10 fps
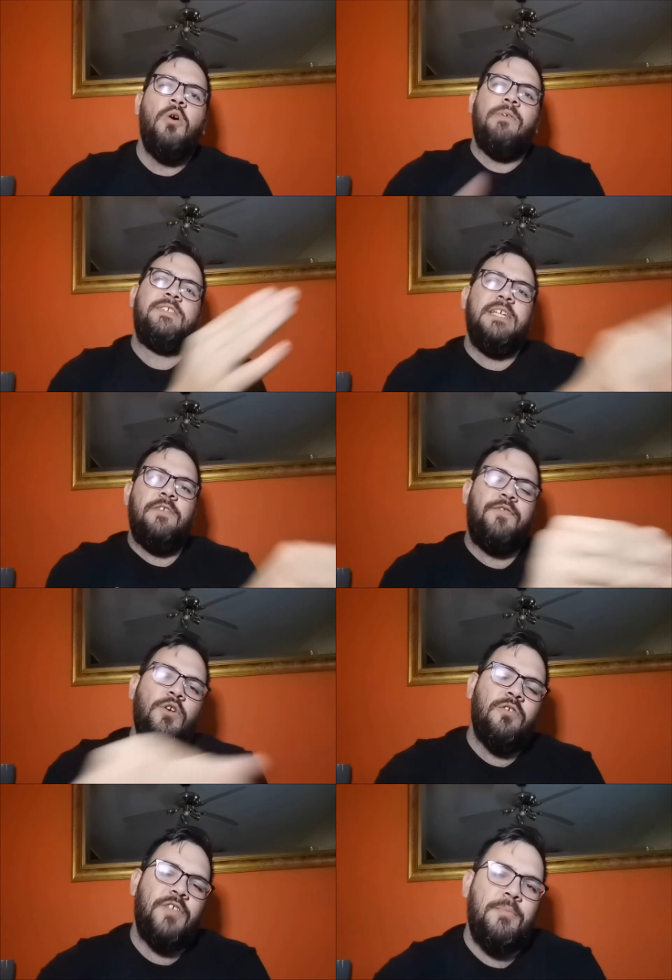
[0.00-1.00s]
We've seen a
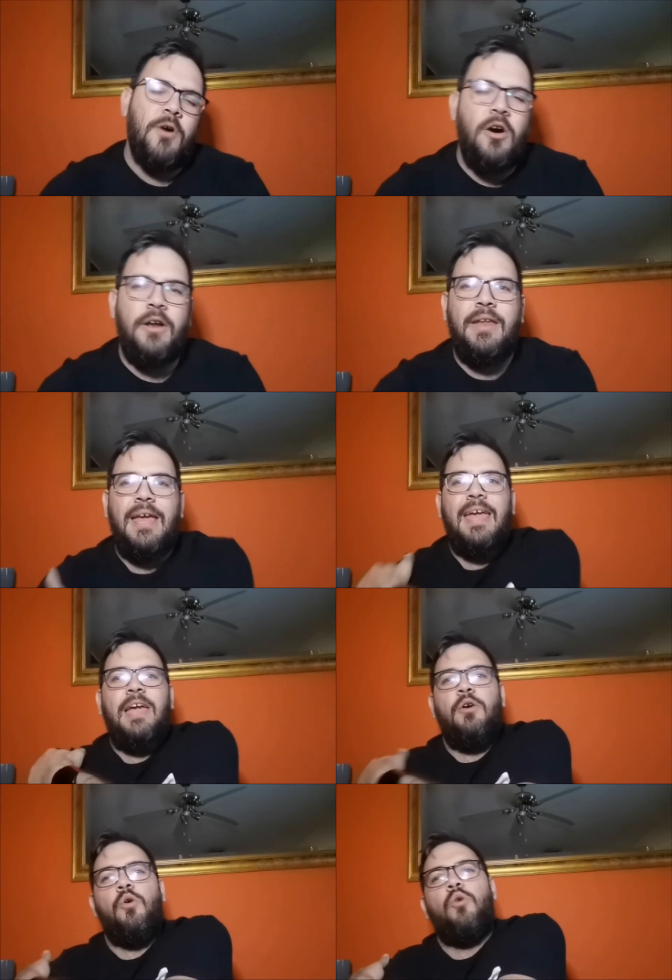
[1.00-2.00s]
few of them on
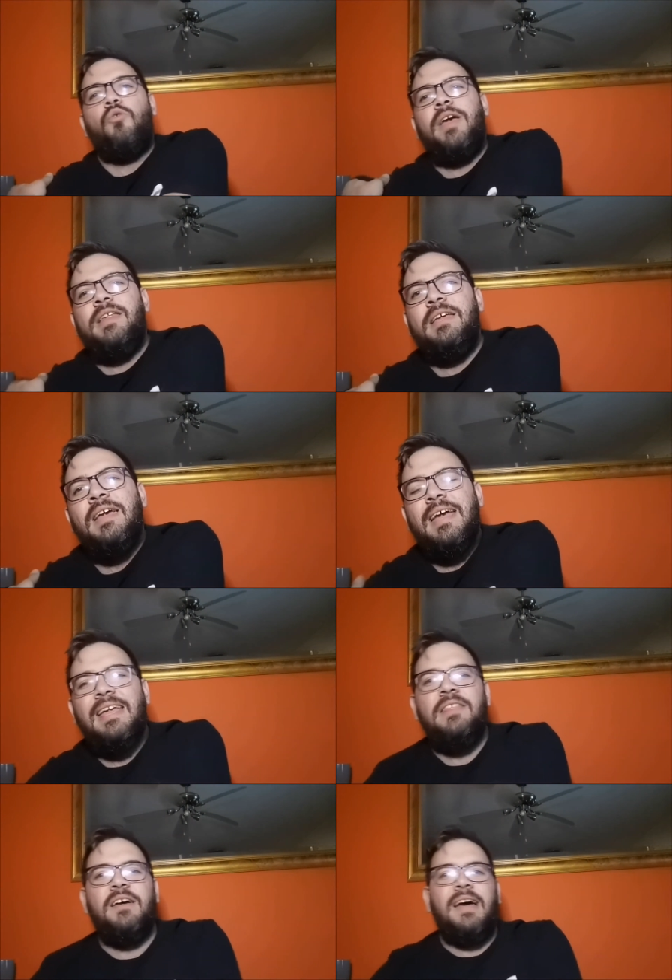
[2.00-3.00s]
air already,
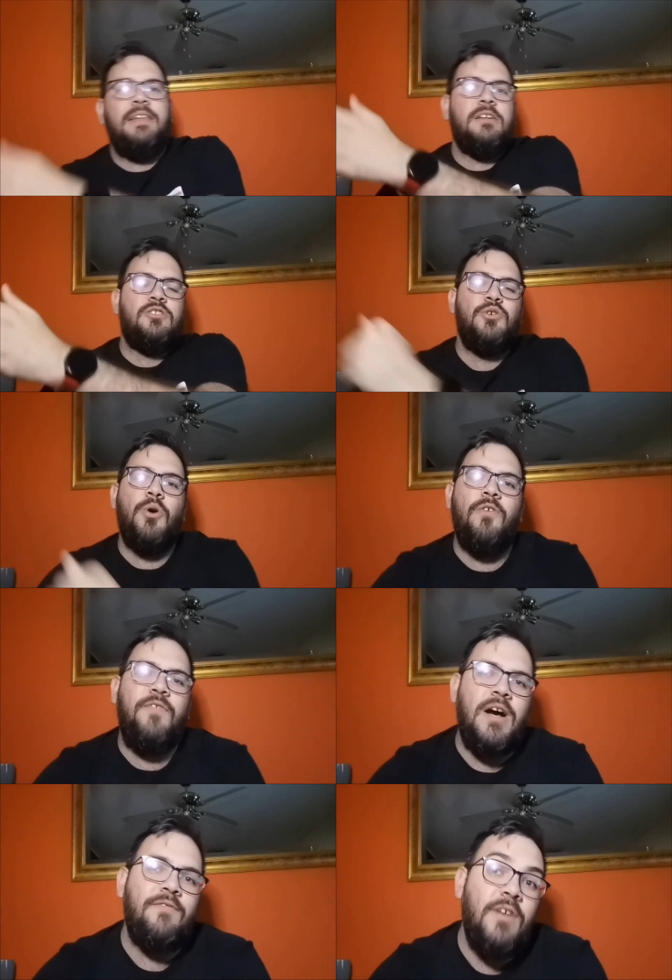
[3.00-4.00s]
either under
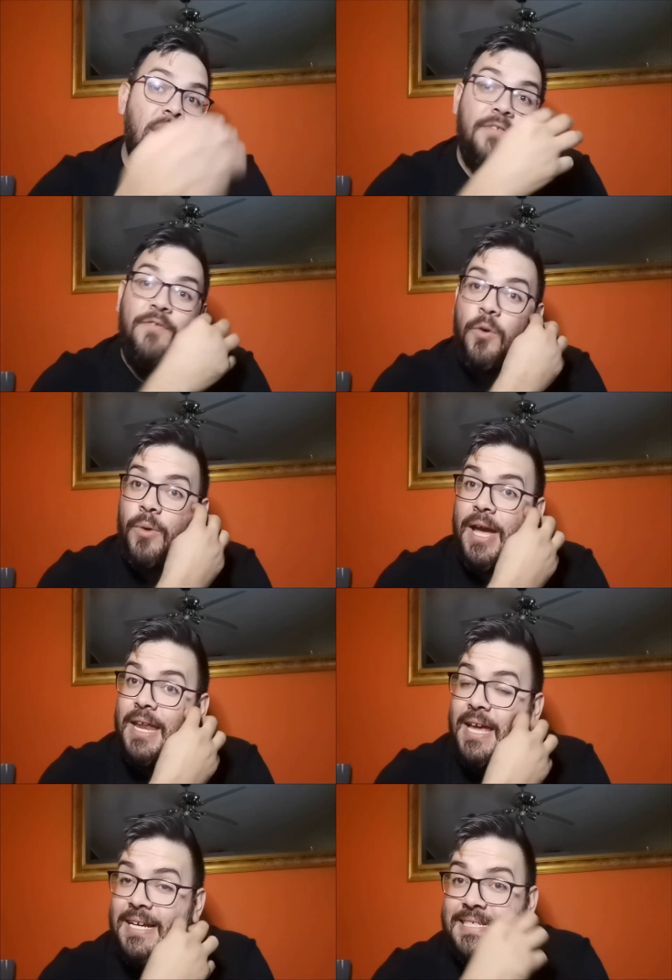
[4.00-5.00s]
205 Live or
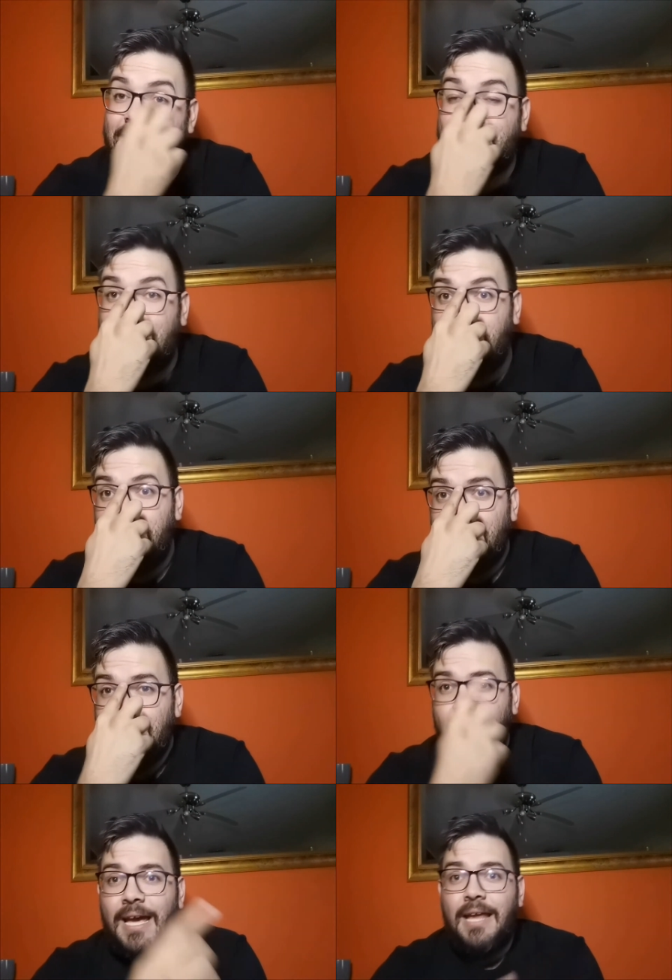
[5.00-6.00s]
NXT.
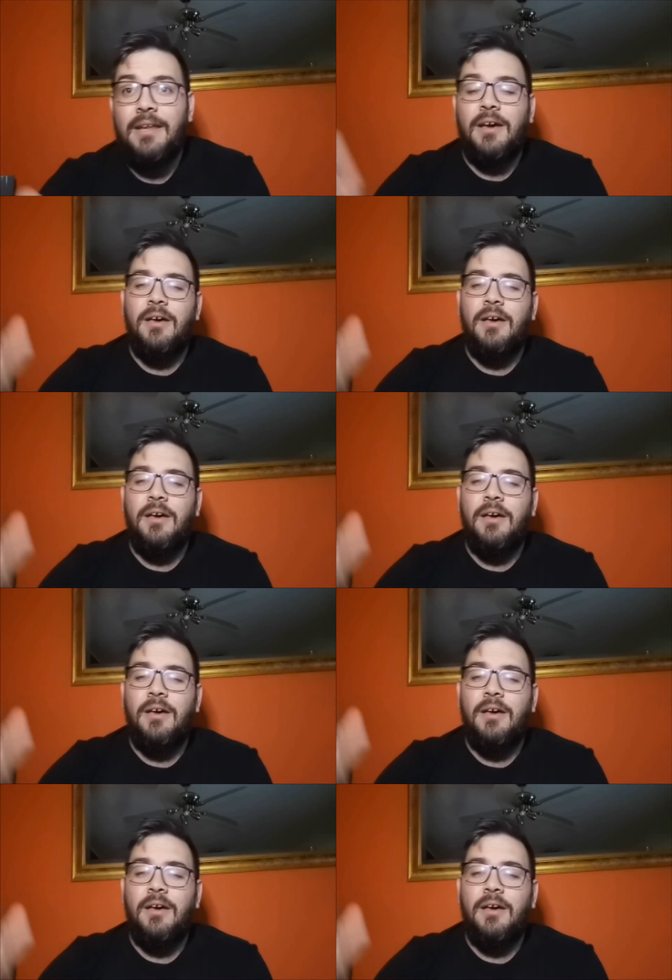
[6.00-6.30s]
And